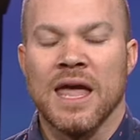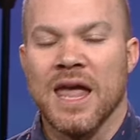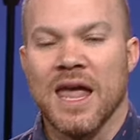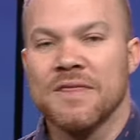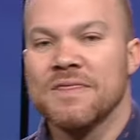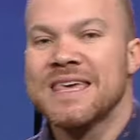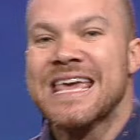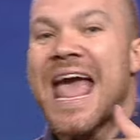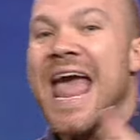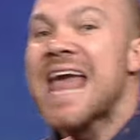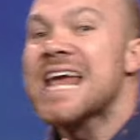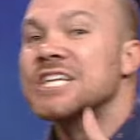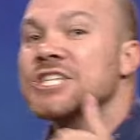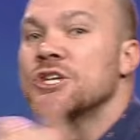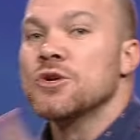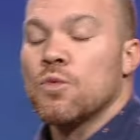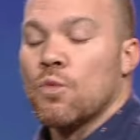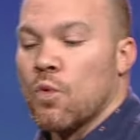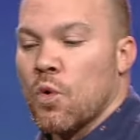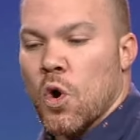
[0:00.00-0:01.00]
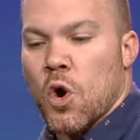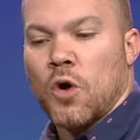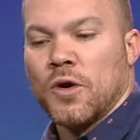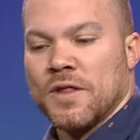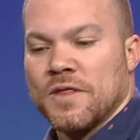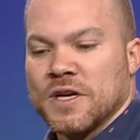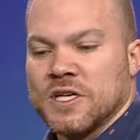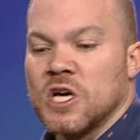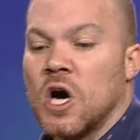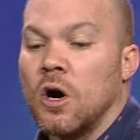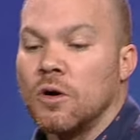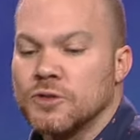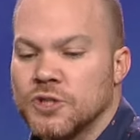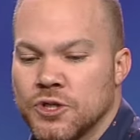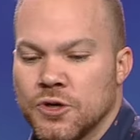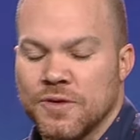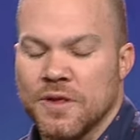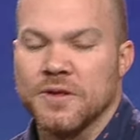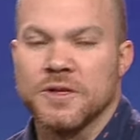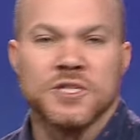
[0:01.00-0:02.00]
In the ancient world, in the
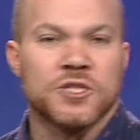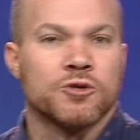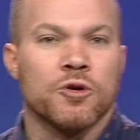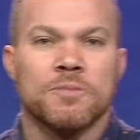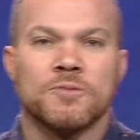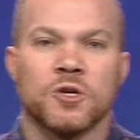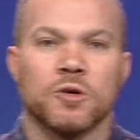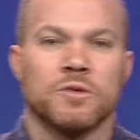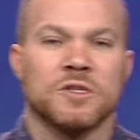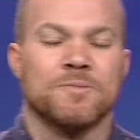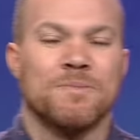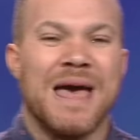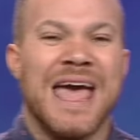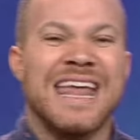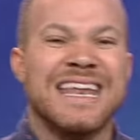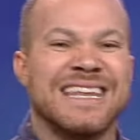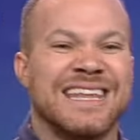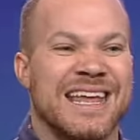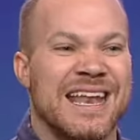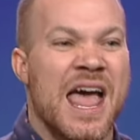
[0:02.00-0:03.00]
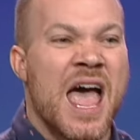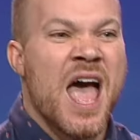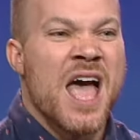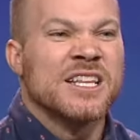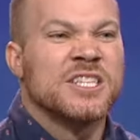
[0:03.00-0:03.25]
culture that the scripture was penned in,